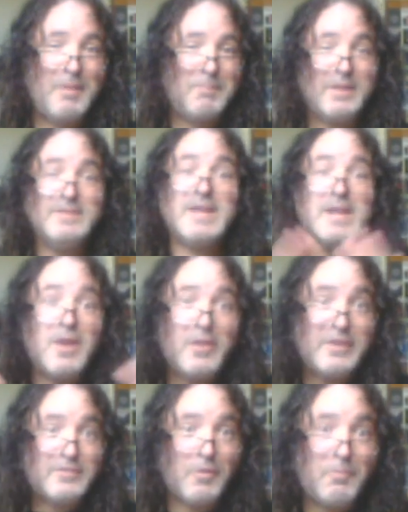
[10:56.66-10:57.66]
uh,
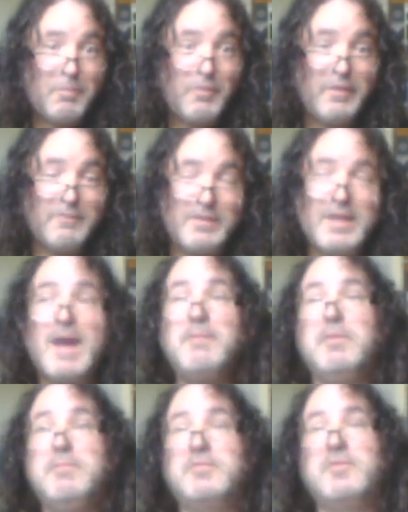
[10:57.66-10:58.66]
thing around because I know
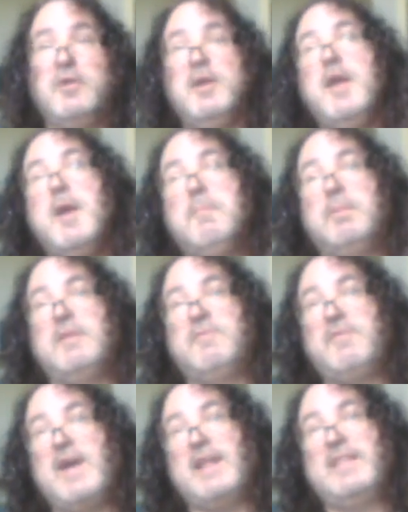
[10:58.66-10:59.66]
that's the whole point of a time
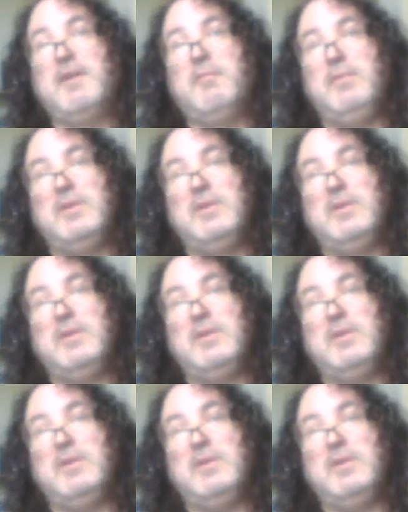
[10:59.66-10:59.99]
loop story.